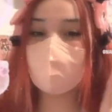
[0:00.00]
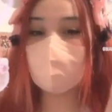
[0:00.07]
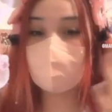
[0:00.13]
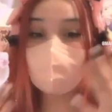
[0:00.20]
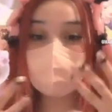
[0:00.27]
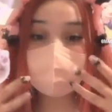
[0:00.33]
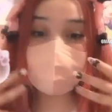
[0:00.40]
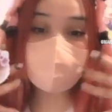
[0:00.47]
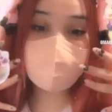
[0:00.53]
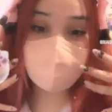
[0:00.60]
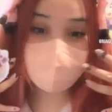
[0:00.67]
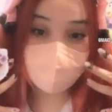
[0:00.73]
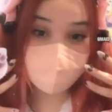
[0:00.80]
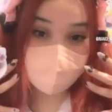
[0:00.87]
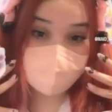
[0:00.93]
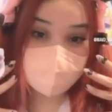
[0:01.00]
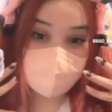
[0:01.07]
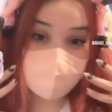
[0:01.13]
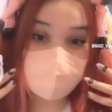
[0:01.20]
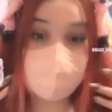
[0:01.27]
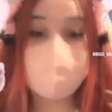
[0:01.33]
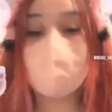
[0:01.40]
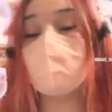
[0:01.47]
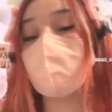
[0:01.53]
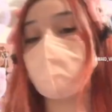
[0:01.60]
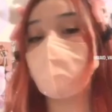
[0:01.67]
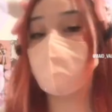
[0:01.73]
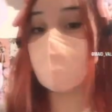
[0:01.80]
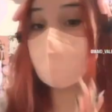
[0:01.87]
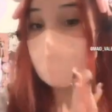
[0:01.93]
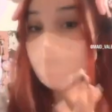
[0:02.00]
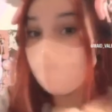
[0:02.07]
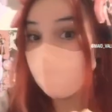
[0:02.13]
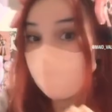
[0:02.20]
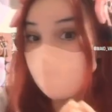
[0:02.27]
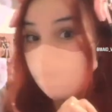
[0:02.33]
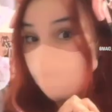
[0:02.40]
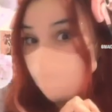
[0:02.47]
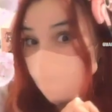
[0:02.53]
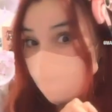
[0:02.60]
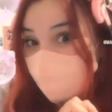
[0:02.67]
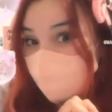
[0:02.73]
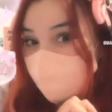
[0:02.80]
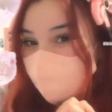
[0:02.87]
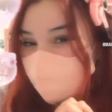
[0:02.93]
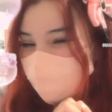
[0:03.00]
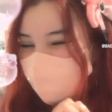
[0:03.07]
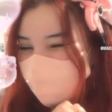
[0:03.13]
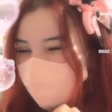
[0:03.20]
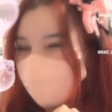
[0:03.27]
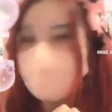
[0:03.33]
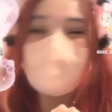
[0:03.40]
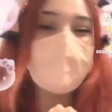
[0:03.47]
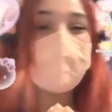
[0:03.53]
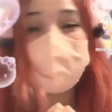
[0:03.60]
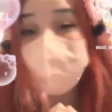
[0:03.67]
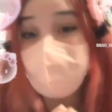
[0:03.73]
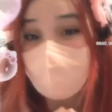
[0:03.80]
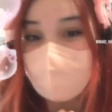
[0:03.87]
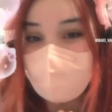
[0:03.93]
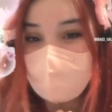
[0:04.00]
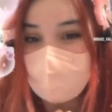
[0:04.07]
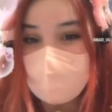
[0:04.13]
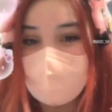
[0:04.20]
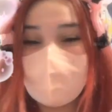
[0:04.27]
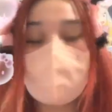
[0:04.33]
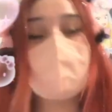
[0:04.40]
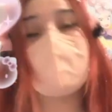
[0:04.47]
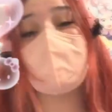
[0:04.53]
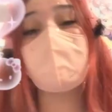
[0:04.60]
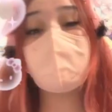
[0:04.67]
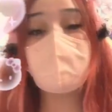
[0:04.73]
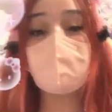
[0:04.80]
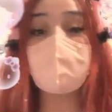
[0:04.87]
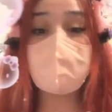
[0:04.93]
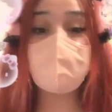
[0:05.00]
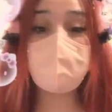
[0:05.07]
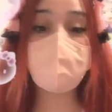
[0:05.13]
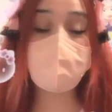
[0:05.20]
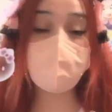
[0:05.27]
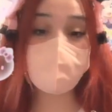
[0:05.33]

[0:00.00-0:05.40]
guys, it's me, Valentine here, and can you believe I want to be a Fanimaid this year? I'm so excited. I hope I can see all my